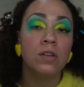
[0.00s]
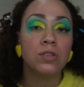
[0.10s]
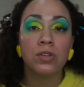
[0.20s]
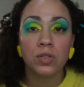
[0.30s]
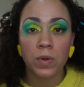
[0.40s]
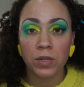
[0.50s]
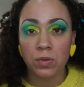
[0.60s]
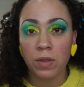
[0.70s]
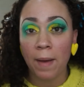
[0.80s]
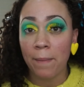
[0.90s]
So you just want to
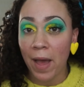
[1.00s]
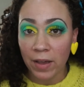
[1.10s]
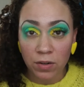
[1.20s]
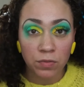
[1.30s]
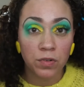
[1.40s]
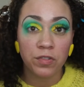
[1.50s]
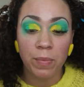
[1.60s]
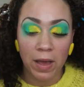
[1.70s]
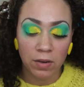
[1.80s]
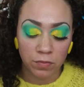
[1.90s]
do that back and forth,
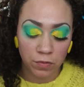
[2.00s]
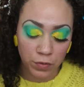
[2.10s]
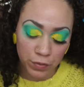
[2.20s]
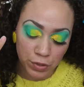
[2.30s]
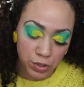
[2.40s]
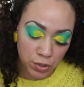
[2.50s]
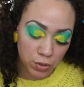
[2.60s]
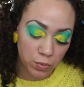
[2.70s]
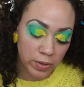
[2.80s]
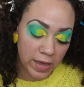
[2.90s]
back and forth, until
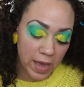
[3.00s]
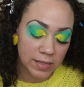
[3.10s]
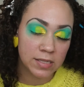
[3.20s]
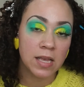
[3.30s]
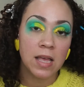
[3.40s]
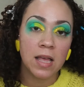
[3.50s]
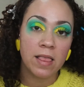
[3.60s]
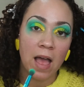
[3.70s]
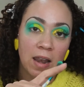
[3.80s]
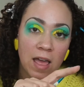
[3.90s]
you get
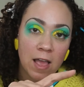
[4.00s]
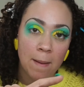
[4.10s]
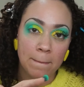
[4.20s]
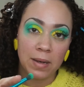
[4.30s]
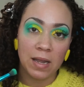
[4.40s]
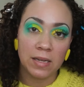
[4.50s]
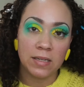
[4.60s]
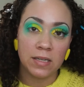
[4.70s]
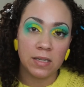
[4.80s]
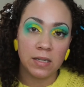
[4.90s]
that like
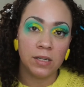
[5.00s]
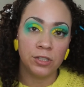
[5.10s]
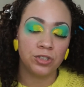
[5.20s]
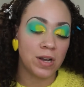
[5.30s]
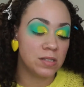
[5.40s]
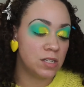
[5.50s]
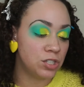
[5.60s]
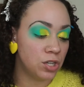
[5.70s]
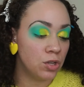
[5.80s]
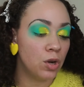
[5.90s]
blended
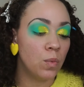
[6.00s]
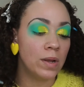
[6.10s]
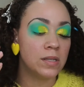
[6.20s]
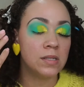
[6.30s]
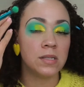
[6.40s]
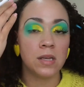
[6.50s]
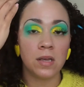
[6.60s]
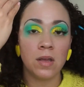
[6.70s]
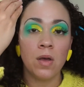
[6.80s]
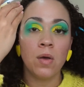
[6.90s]
transition. You don't want to
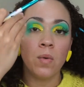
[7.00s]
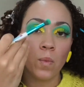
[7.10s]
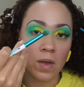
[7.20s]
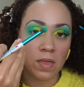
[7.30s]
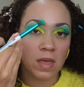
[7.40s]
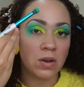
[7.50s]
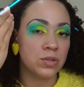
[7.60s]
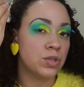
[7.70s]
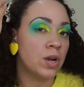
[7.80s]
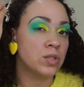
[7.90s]
see where the yellow
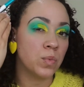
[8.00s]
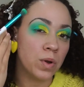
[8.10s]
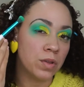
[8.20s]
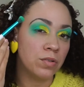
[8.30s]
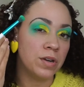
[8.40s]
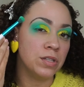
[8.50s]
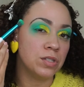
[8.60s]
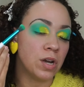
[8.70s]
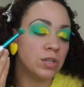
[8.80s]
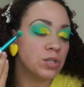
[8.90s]
starts, where the green
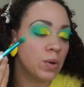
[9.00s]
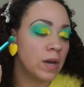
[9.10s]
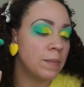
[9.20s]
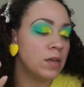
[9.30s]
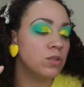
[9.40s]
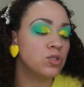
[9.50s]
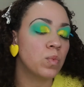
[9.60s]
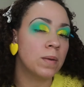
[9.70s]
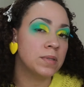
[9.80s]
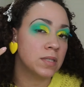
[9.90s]
starts, you know what I mean? You just
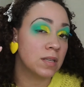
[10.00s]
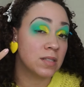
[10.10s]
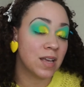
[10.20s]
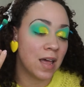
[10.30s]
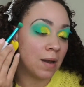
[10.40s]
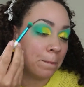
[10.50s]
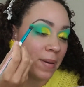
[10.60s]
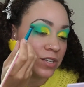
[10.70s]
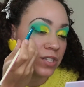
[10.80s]
want to kind of mesh